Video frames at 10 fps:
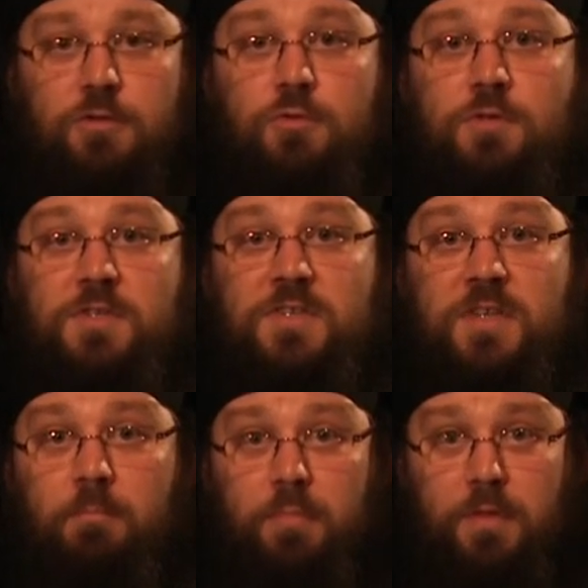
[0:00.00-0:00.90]
do
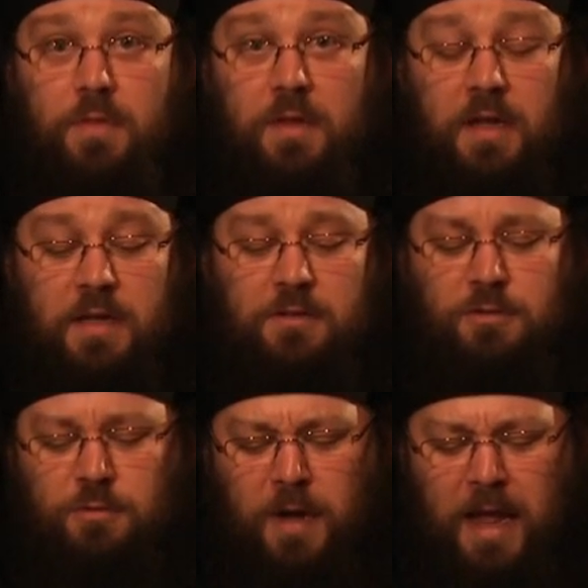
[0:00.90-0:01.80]
something,
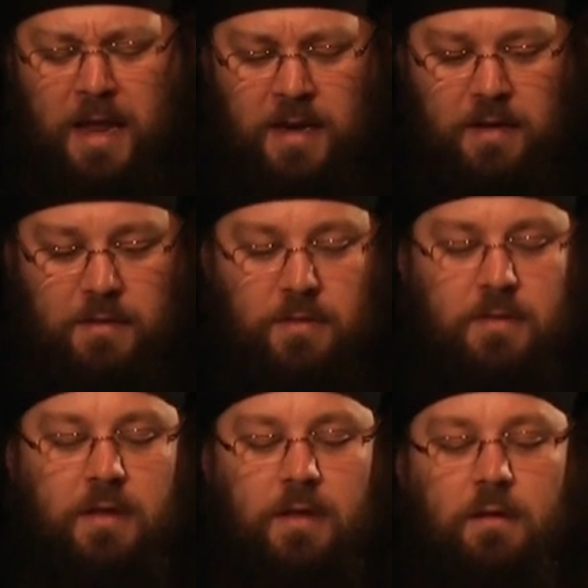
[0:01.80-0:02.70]
to do
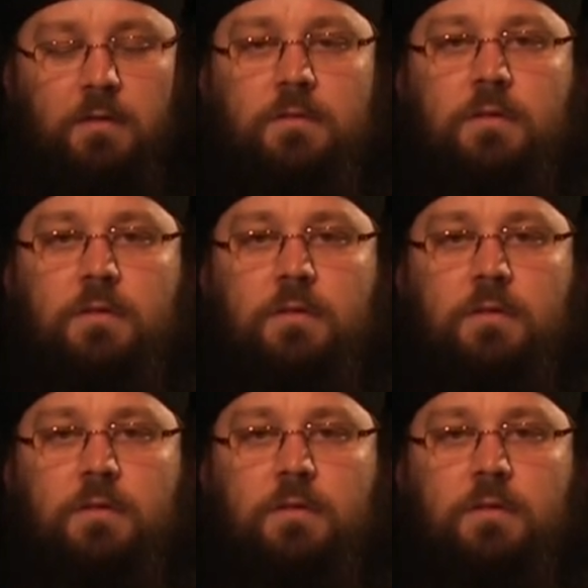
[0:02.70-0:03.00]
anything.